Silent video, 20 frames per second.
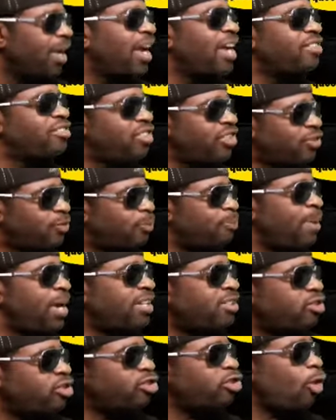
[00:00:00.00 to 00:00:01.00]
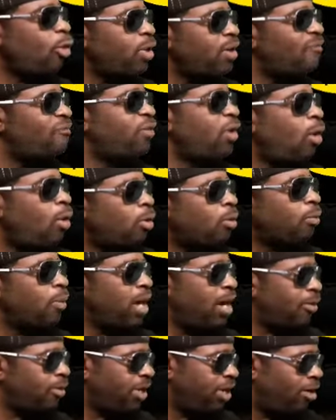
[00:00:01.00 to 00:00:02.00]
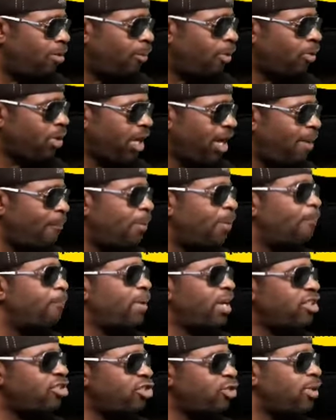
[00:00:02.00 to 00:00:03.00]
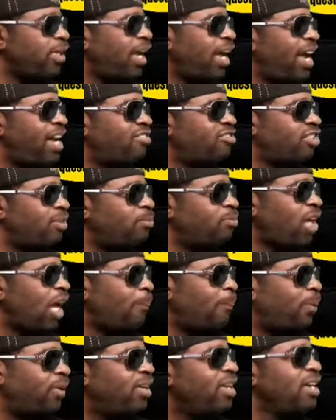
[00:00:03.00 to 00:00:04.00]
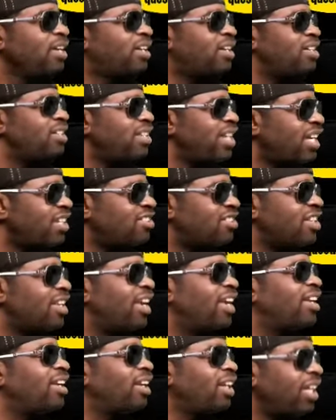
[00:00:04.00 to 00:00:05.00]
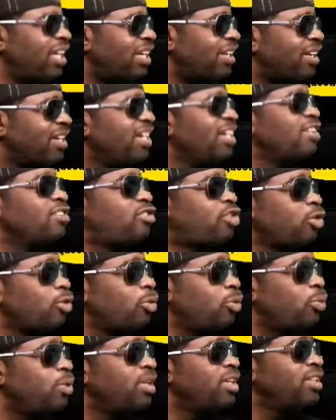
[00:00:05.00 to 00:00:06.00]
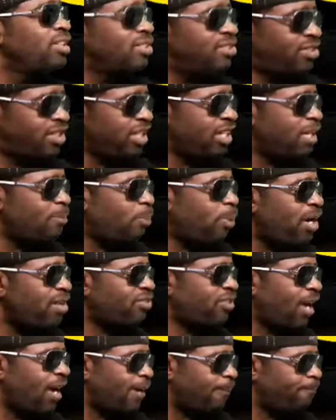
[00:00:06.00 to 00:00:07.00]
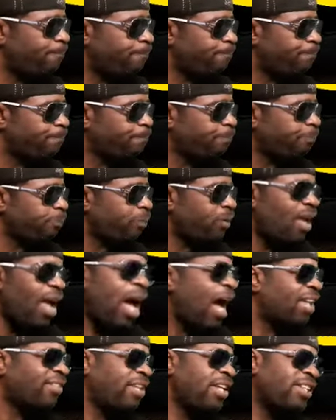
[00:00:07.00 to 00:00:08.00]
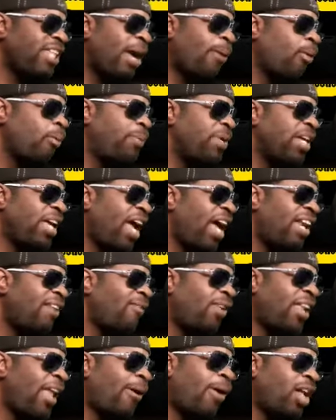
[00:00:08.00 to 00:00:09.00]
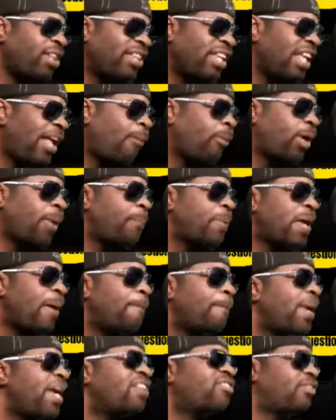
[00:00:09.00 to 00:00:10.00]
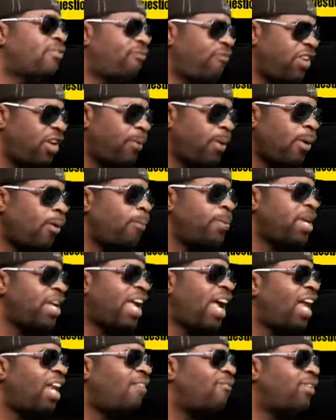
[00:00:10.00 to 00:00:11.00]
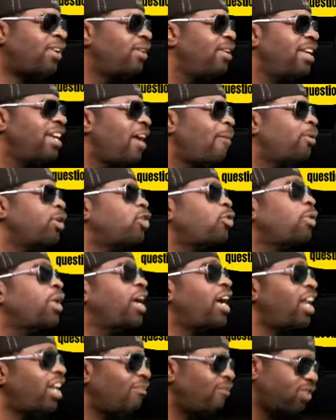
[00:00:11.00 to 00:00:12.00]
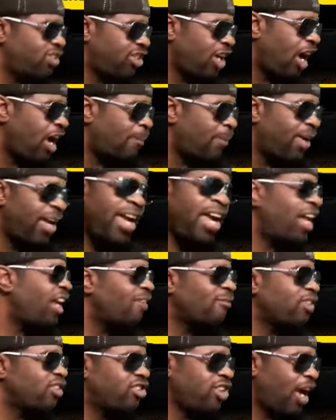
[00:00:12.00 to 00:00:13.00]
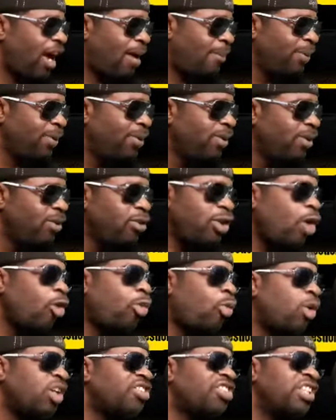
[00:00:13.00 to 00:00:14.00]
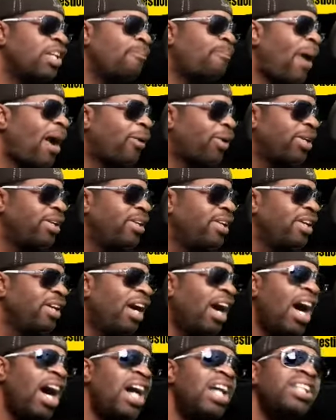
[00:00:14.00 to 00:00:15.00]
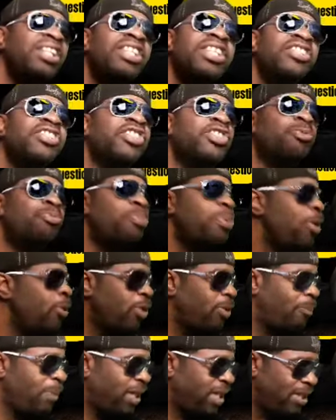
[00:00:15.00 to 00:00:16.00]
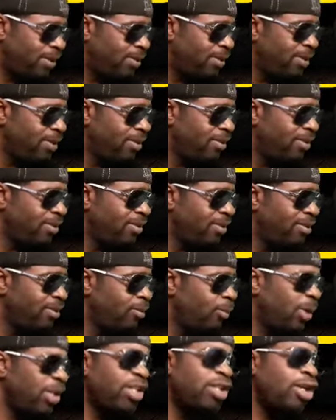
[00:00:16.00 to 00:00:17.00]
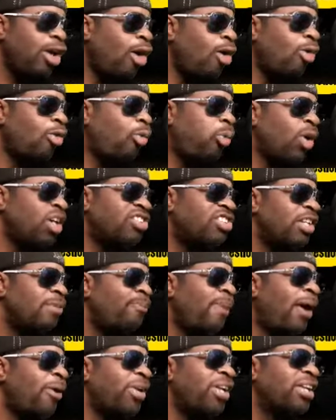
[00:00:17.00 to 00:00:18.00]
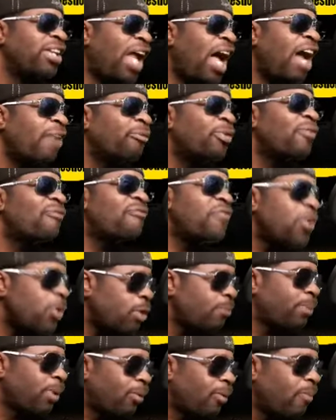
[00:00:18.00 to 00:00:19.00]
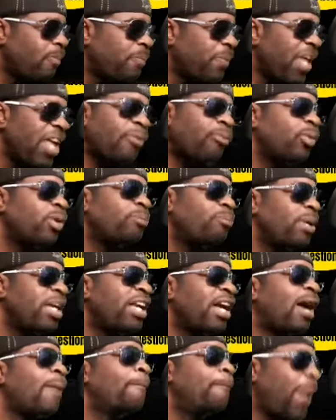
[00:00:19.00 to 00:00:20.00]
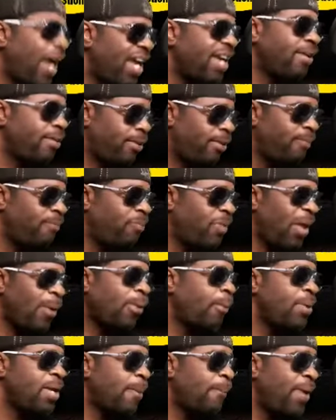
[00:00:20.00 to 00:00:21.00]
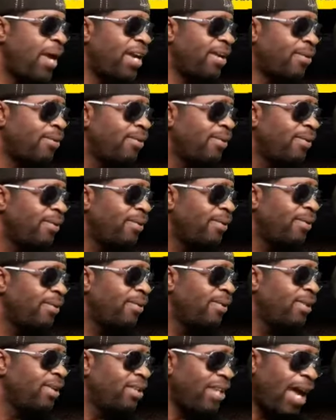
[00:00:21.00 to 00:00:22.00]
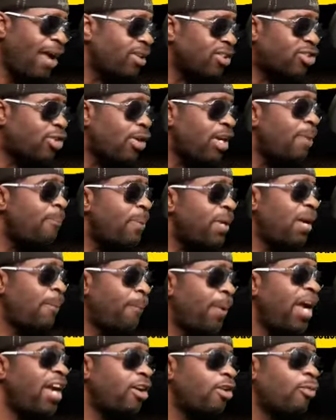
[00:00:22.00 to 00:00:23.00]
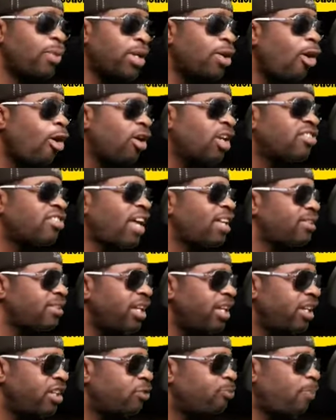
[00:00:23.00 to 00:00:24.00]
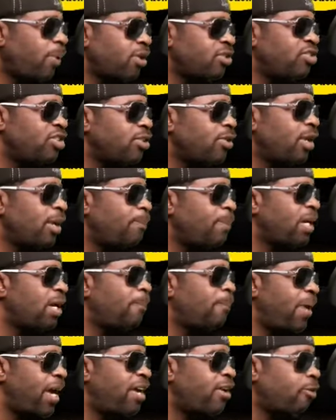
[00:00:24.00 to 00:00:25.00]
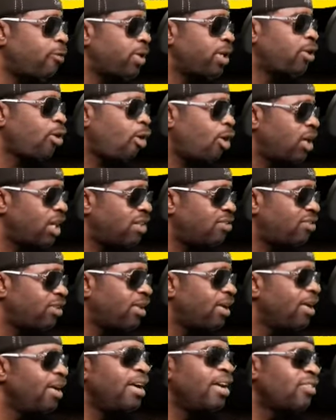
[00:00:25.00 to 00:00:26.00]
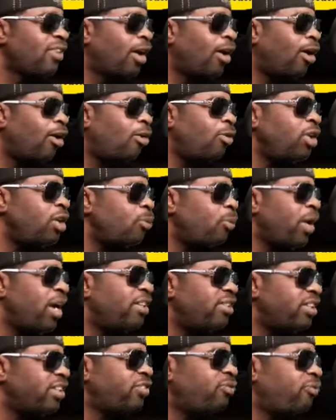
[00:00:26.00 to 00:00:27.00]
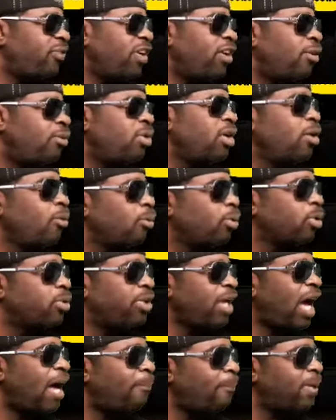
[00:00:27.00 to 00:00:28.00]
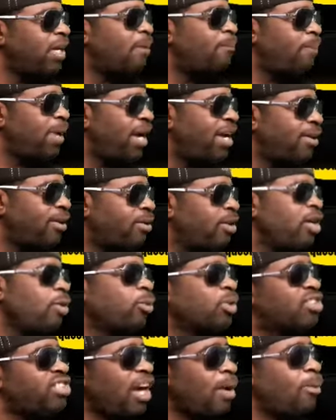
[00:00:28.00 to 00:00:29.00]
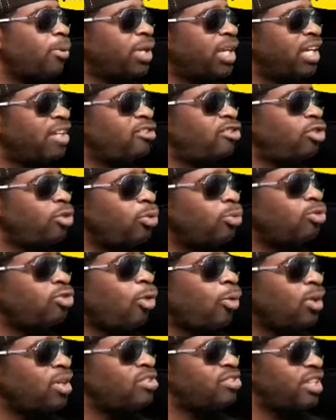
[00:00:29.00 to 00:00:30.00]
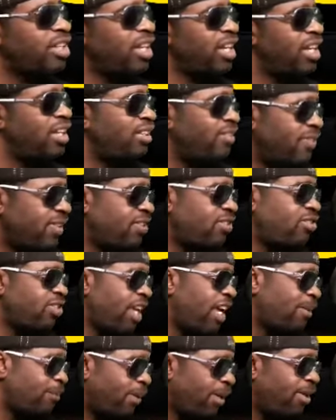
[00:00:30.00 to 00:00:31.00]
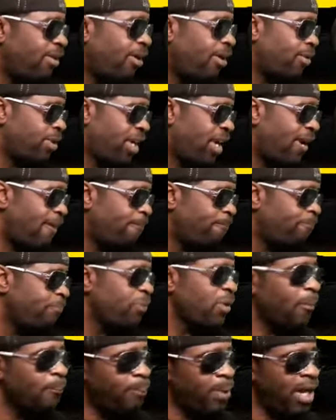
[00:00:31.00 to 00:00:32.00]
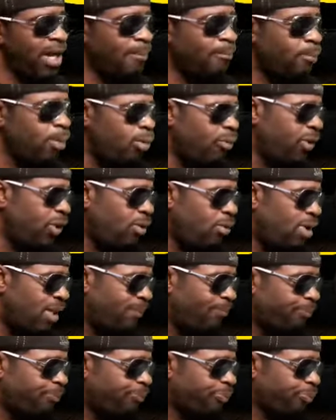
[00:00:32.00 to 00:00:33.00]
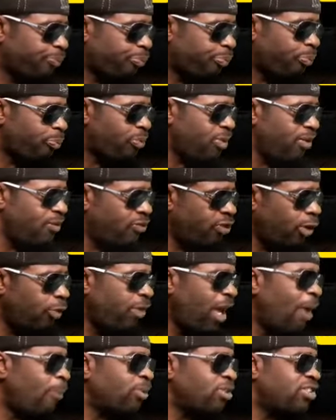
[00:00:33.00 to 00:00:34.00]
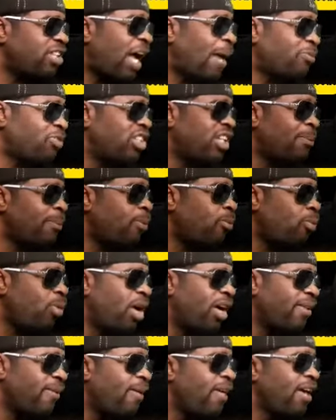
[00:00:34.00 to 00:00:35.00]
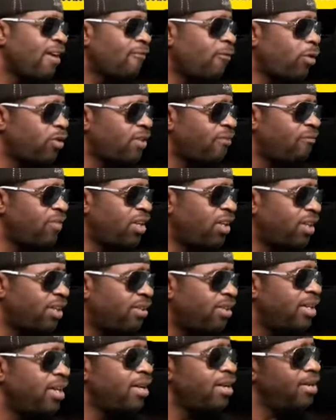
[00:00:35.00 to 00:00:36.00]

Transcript: and just make the story flow around him, okay? But make sure to have some type of connection and link to Sidney Prescott. I think that would be hell of a, I think that would be amazing film. It would be hell of a, it would do a hell of a job. Hell of a job. No question about it. Undisputably, with no question about it, non-refutable, it would be a banger. It would be a banger. Now, it's going to be a banger regardless. I think it's personally going to be a banger regardless. The only way this film will not be a banger, which I will get to towards the end of this segment, okay? But moving on. So that was option number one for the villain.